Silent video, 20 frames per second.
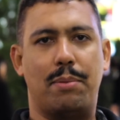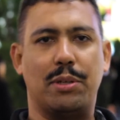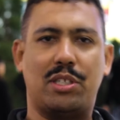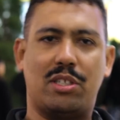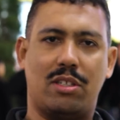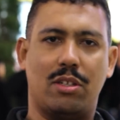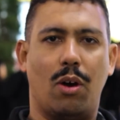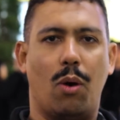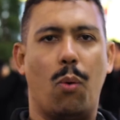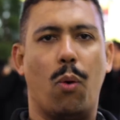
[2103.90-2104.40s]
but
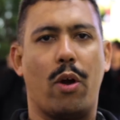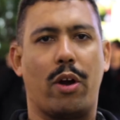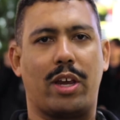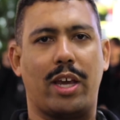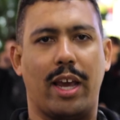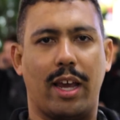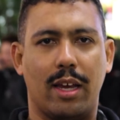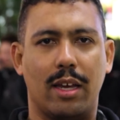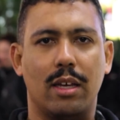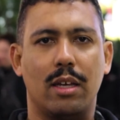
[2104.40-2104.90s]
still
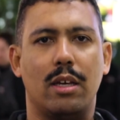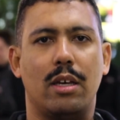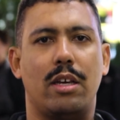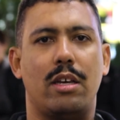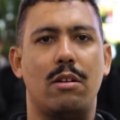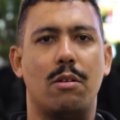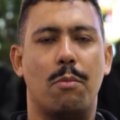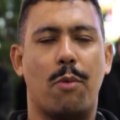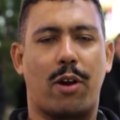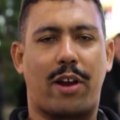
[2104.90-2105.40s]
working,
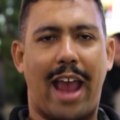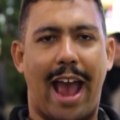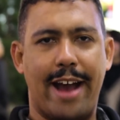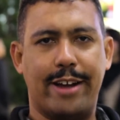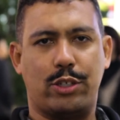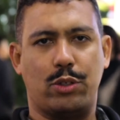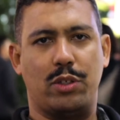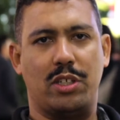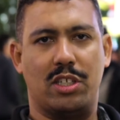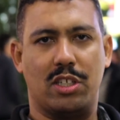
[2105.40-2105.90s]
you know, more
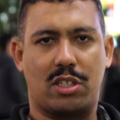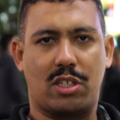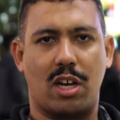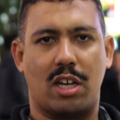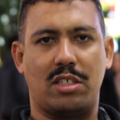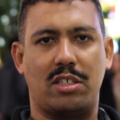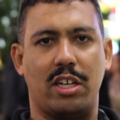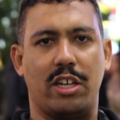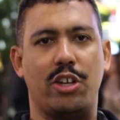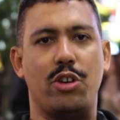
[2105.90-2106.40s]
casually
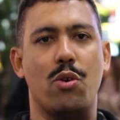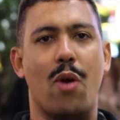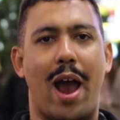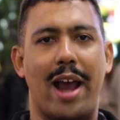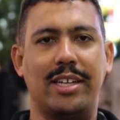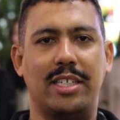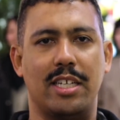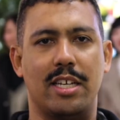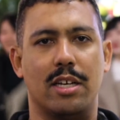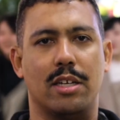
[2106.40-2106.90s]
discussing new
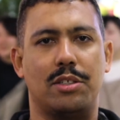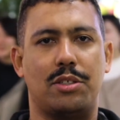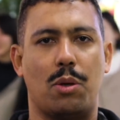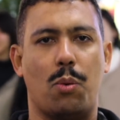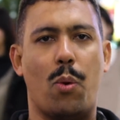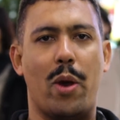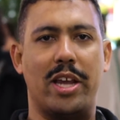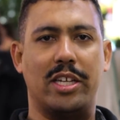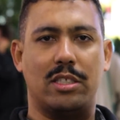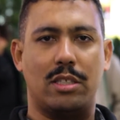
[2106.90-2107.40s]
ideas
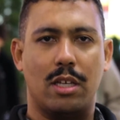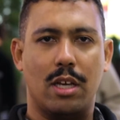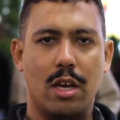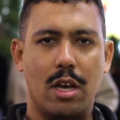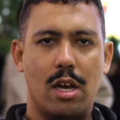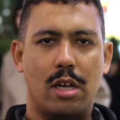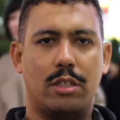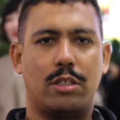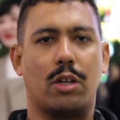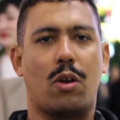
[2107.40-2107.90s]
and ways
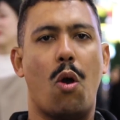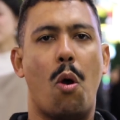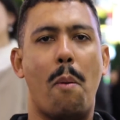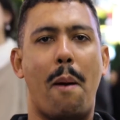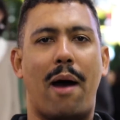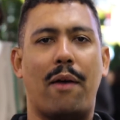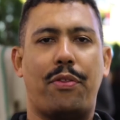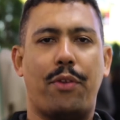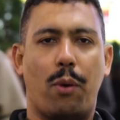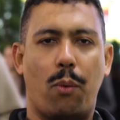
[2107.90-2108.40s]
to go
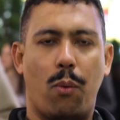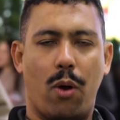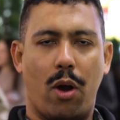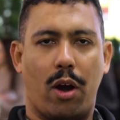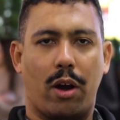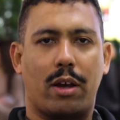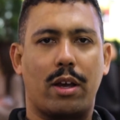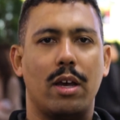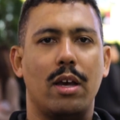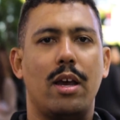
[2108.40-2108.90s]
about their
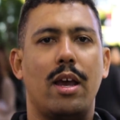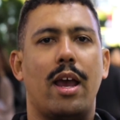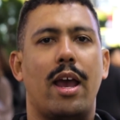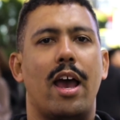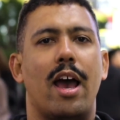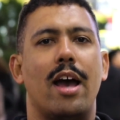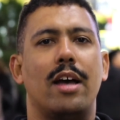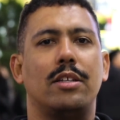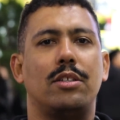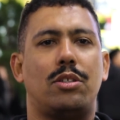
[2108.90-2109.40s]
work.
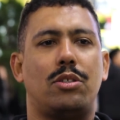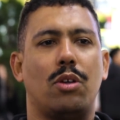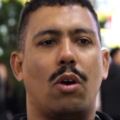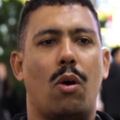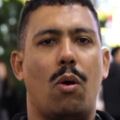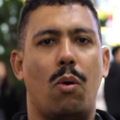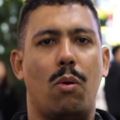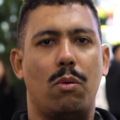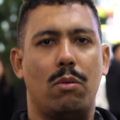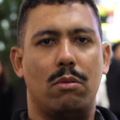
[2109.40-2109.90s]
And
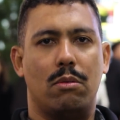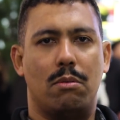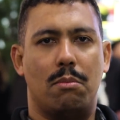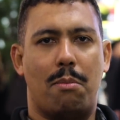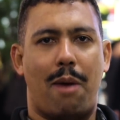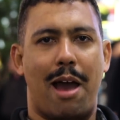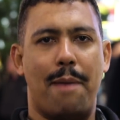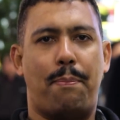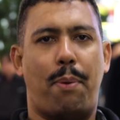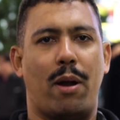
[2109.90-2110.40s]
so
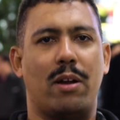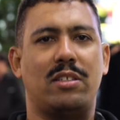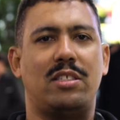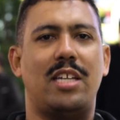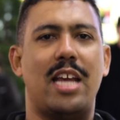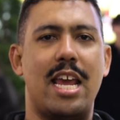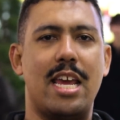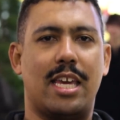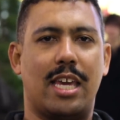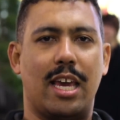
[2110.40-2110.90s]
my
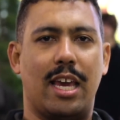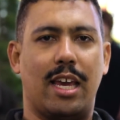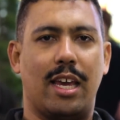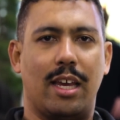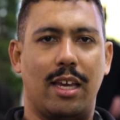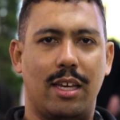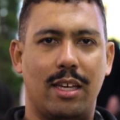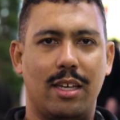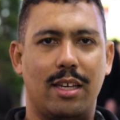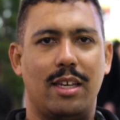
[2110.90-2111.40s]

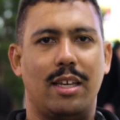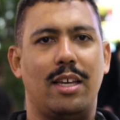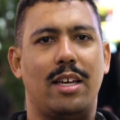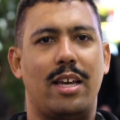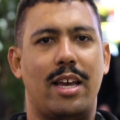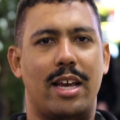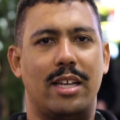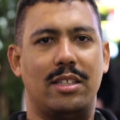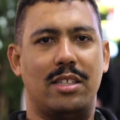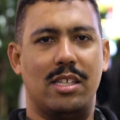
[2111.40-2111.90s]
partaking
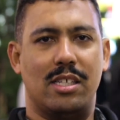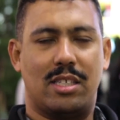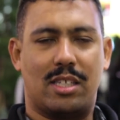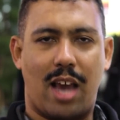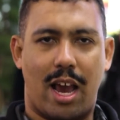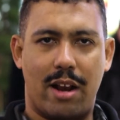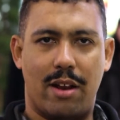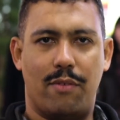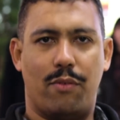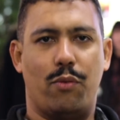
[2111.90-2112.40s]
in these
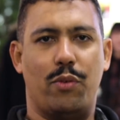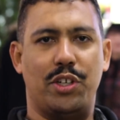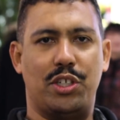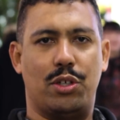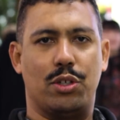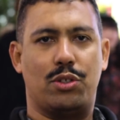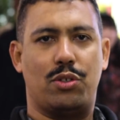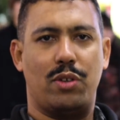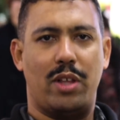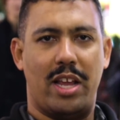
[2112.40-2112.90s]
kind of
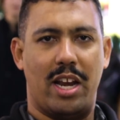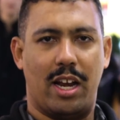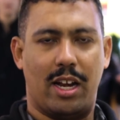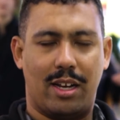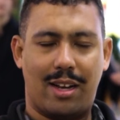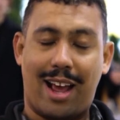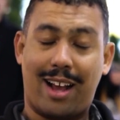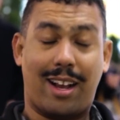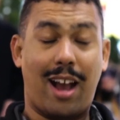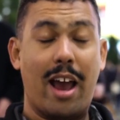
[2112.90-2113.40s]

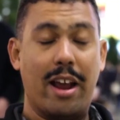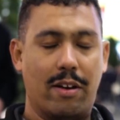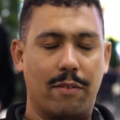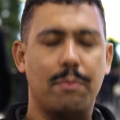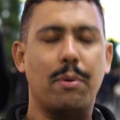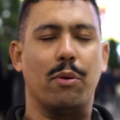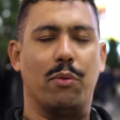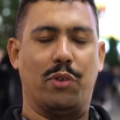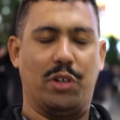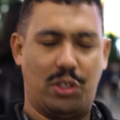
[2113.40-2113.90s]
research-related, not kind of,
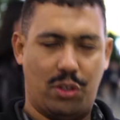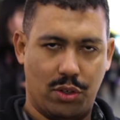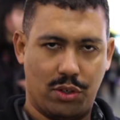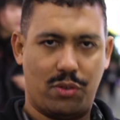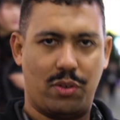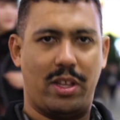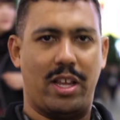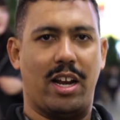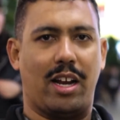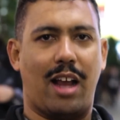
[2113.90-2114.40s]
but
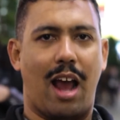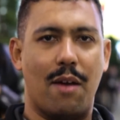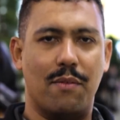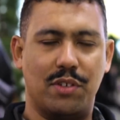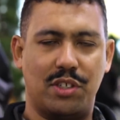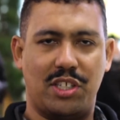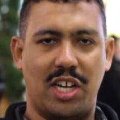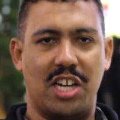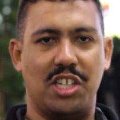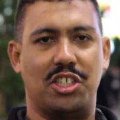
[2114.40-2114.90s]
research-related
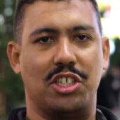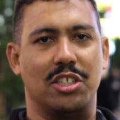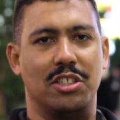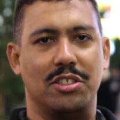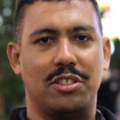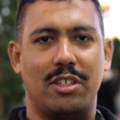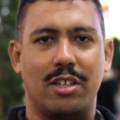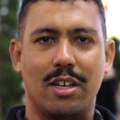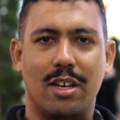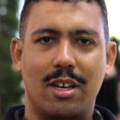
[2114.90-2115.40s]

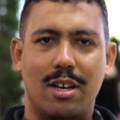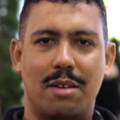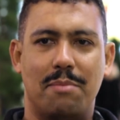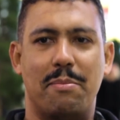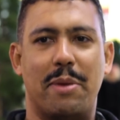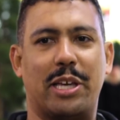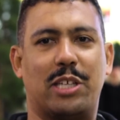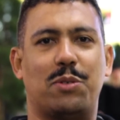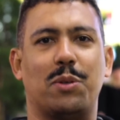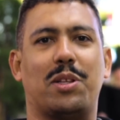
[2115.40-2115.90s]
conversations,
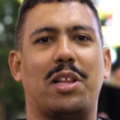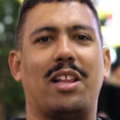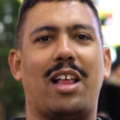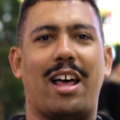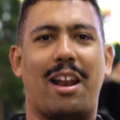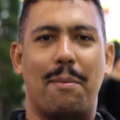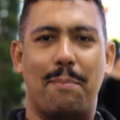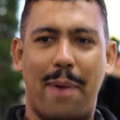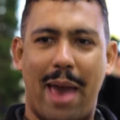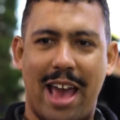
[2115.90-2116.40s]
mixed with a
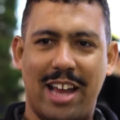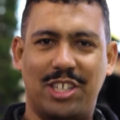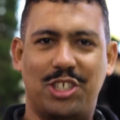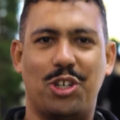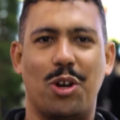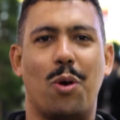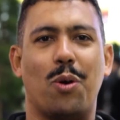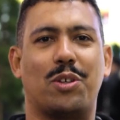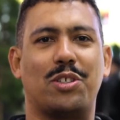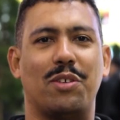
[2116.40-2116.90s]
lot of bad
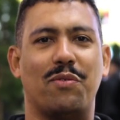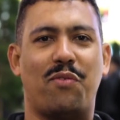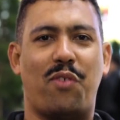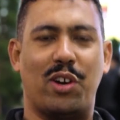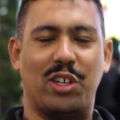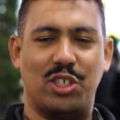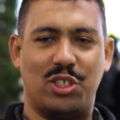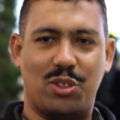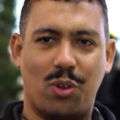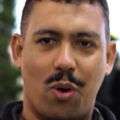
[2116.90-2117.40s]
jokes and
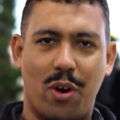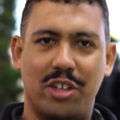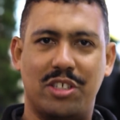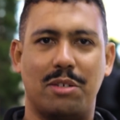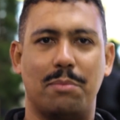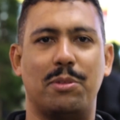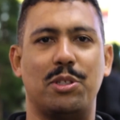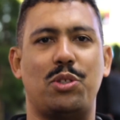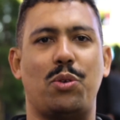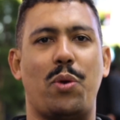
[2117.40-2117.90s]
funny stories
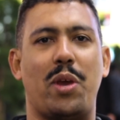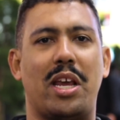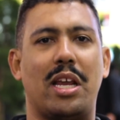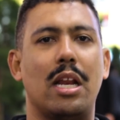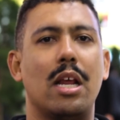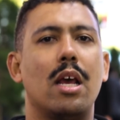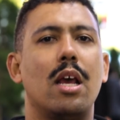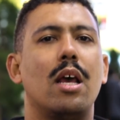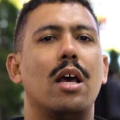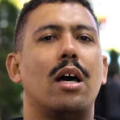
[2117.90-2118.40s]
in between,
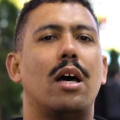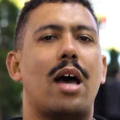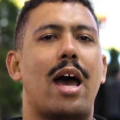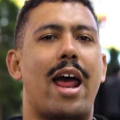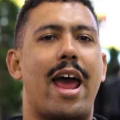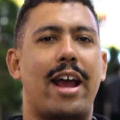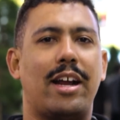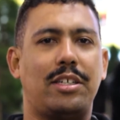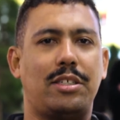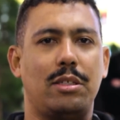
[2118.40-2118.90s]

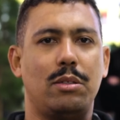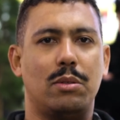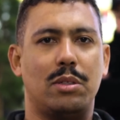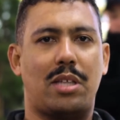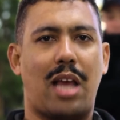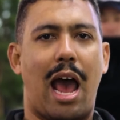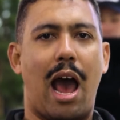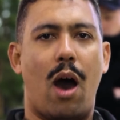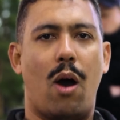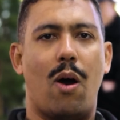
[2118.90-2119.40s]
that actually was
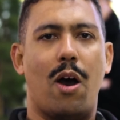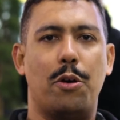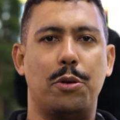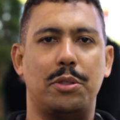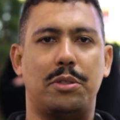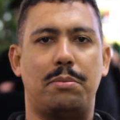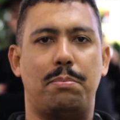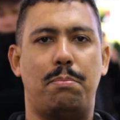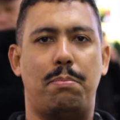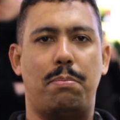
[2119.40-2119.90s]
how I
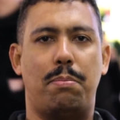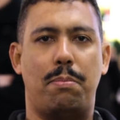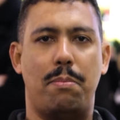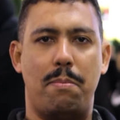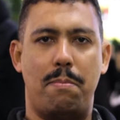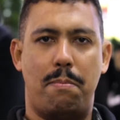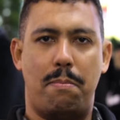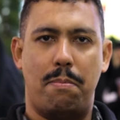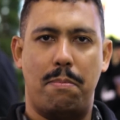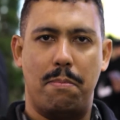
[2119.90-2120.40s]
was
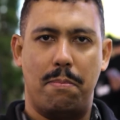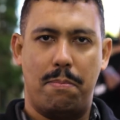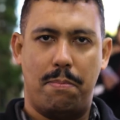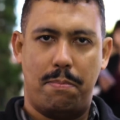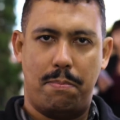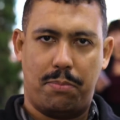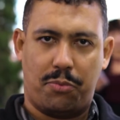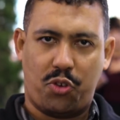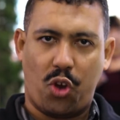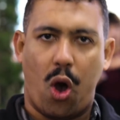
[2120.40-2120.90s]

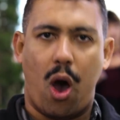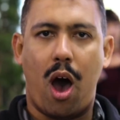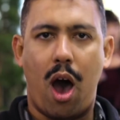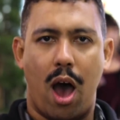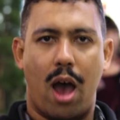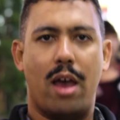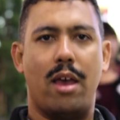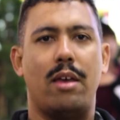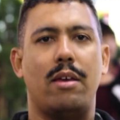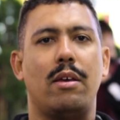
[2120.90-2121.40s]

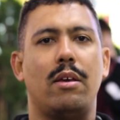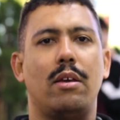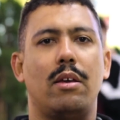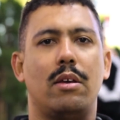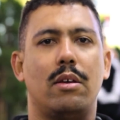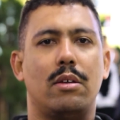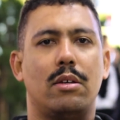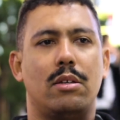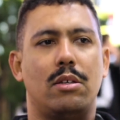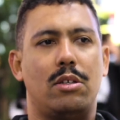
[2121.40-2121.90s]
taught
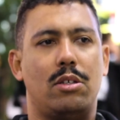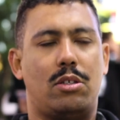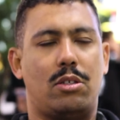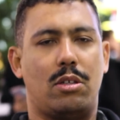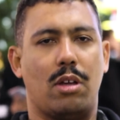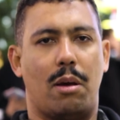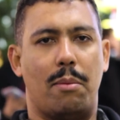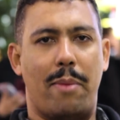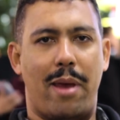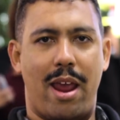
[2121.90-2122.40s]

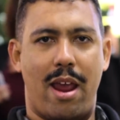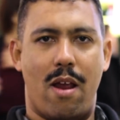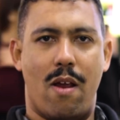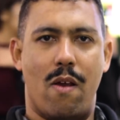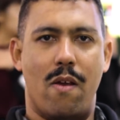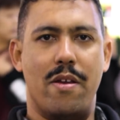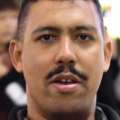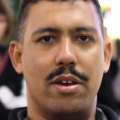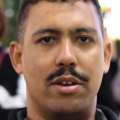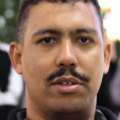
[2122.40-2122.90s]
some
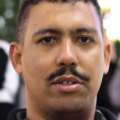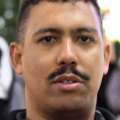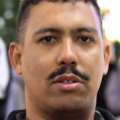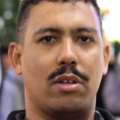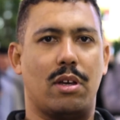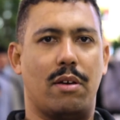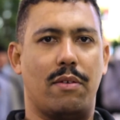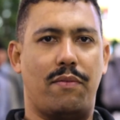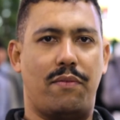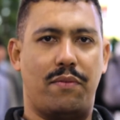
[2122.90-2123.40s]
areas
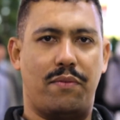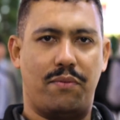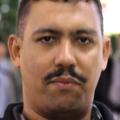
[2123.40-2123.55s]
of